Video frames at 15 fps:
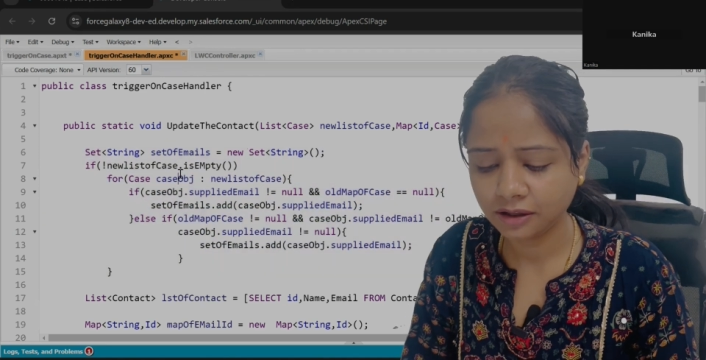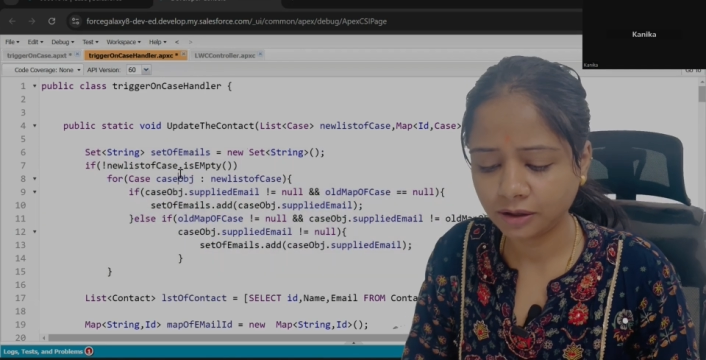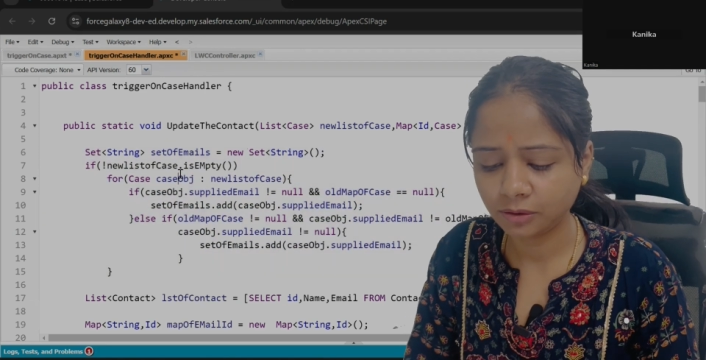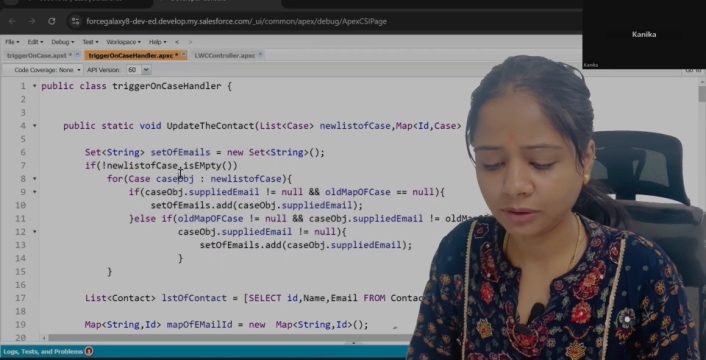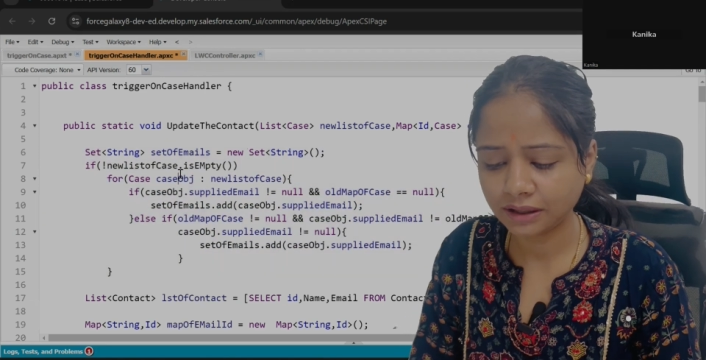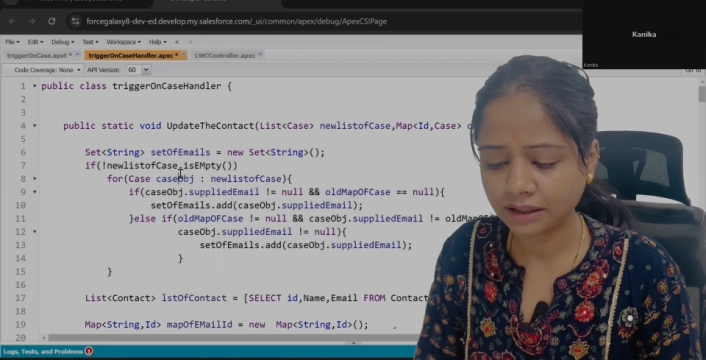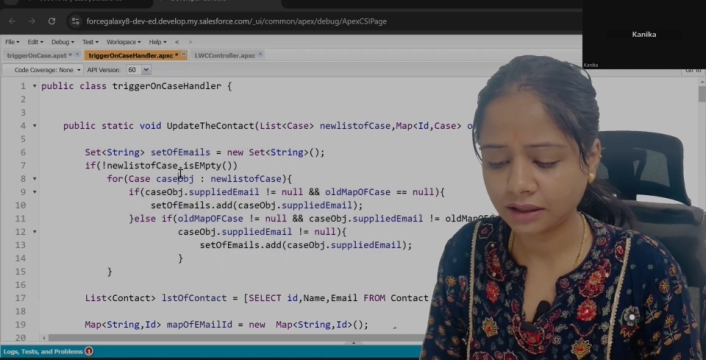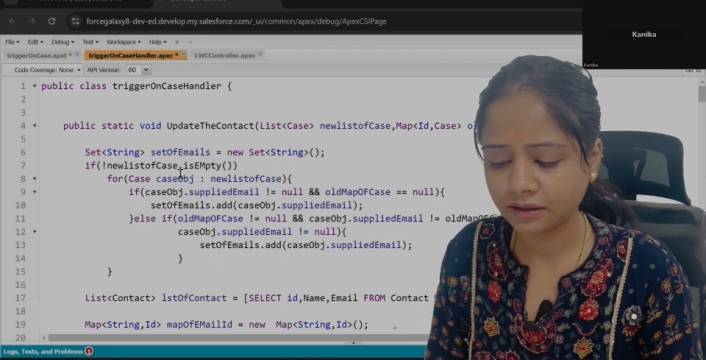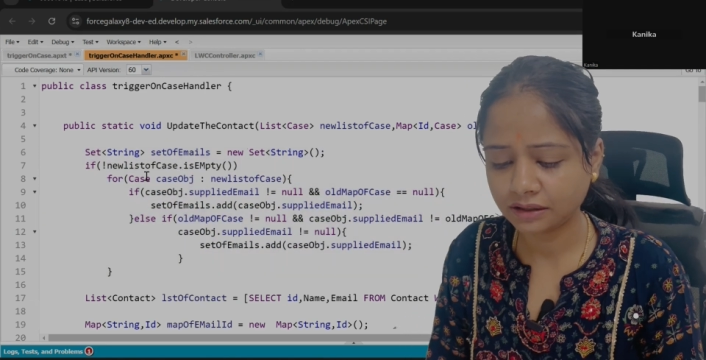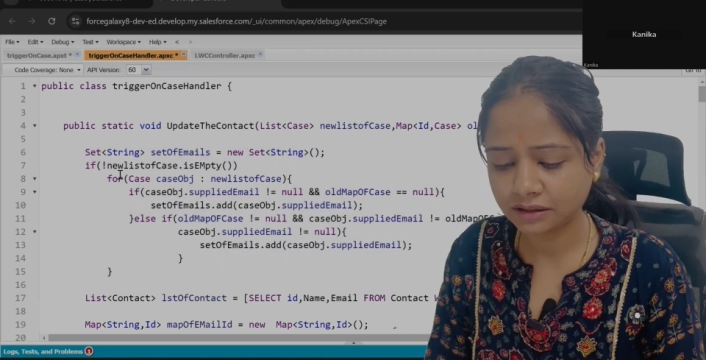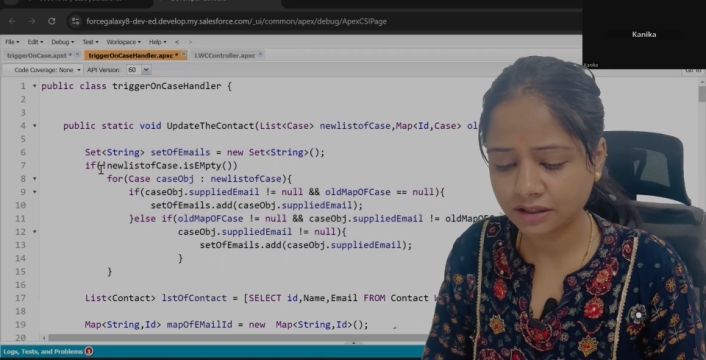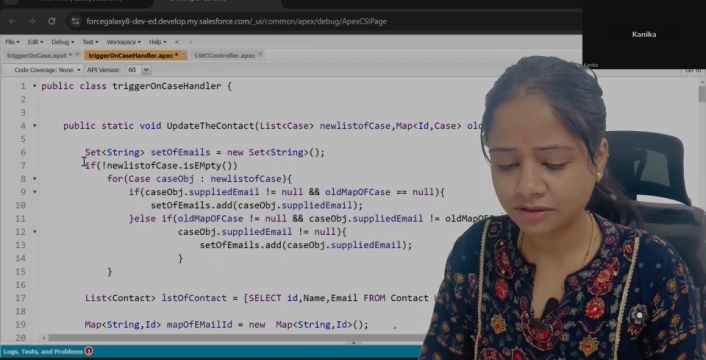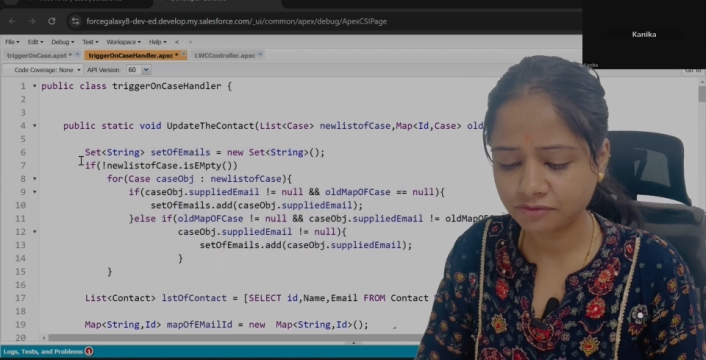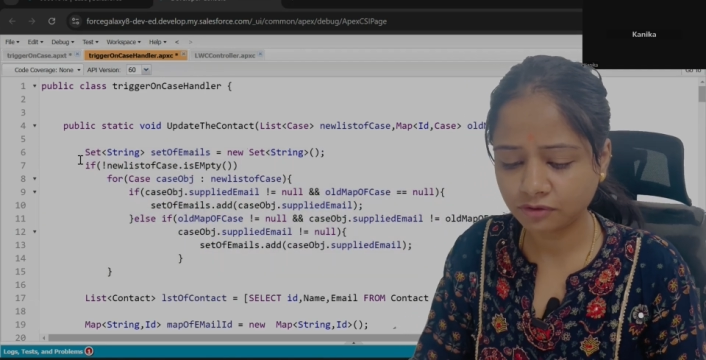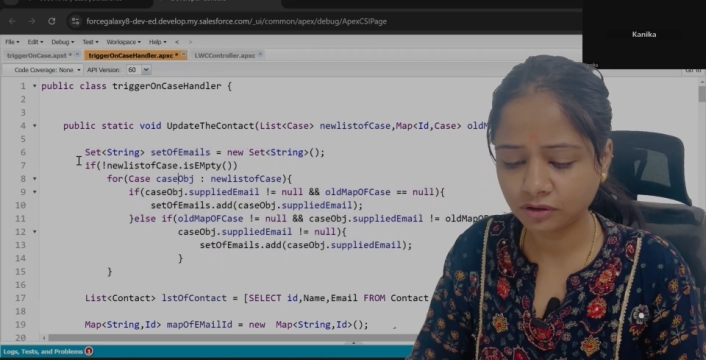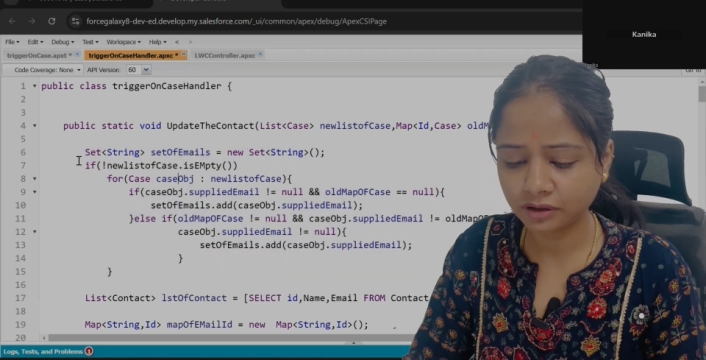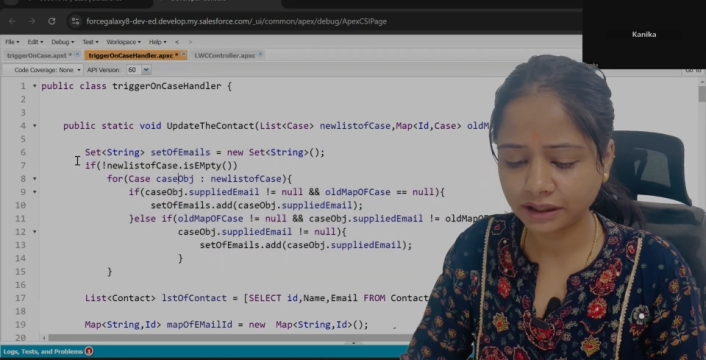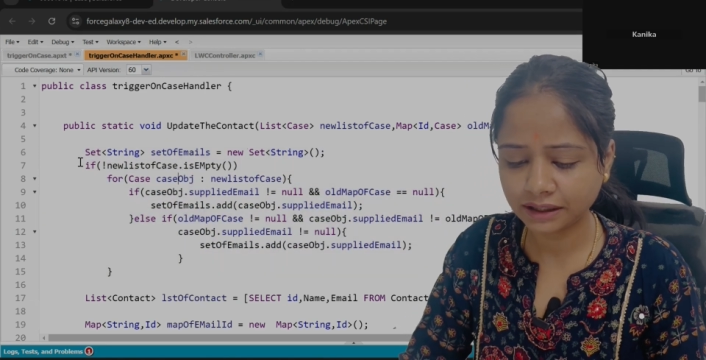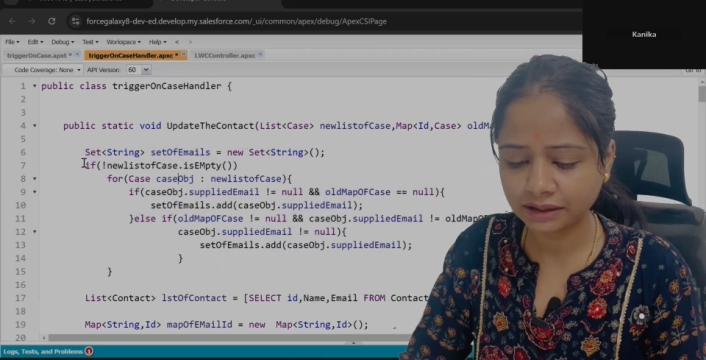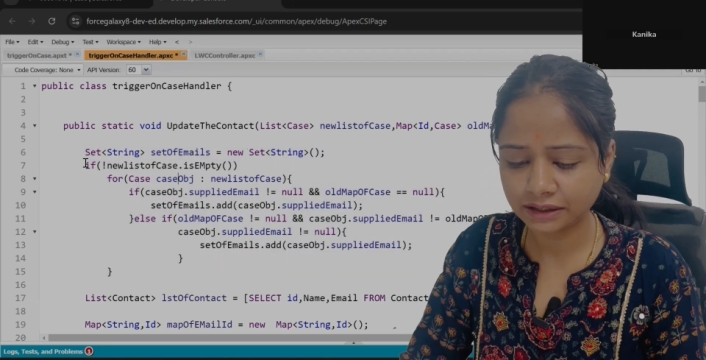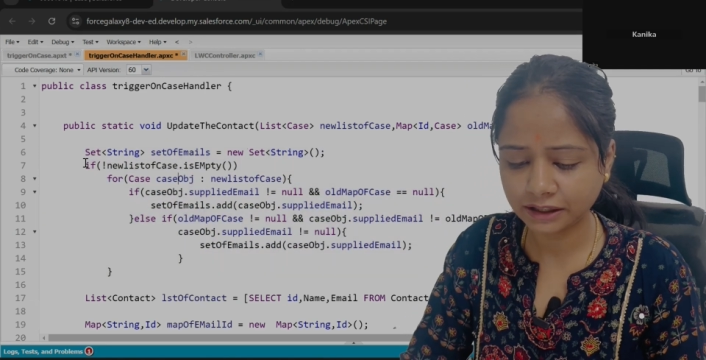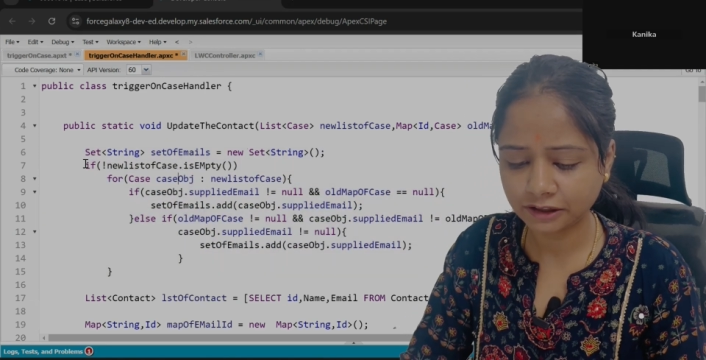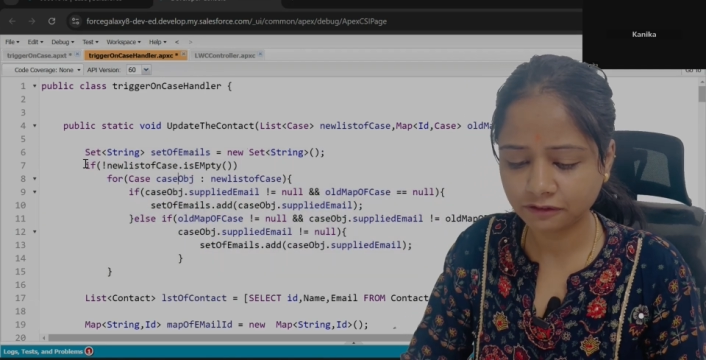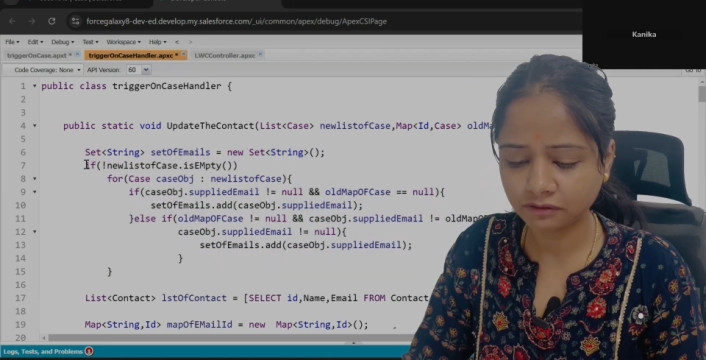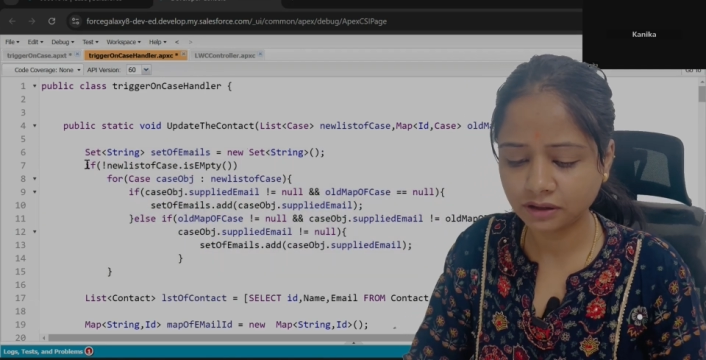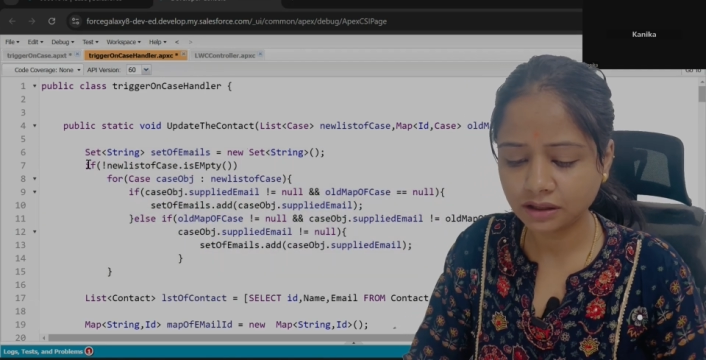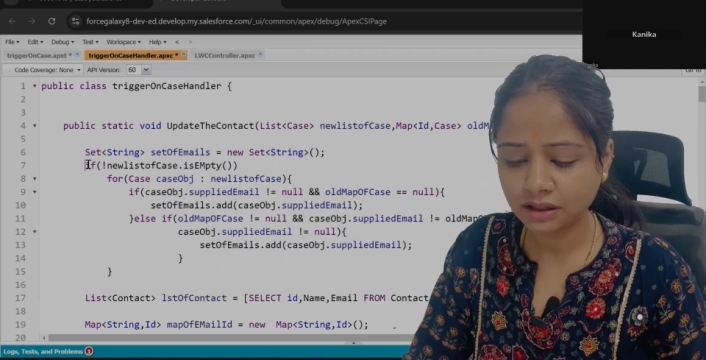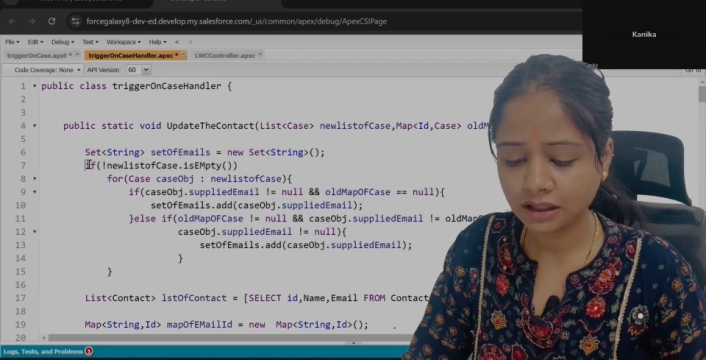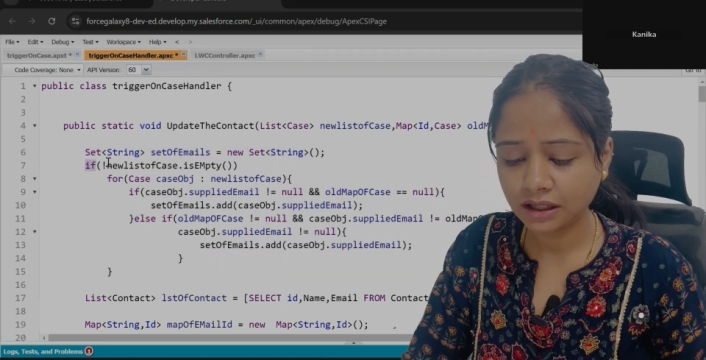Okay, let's forget that one.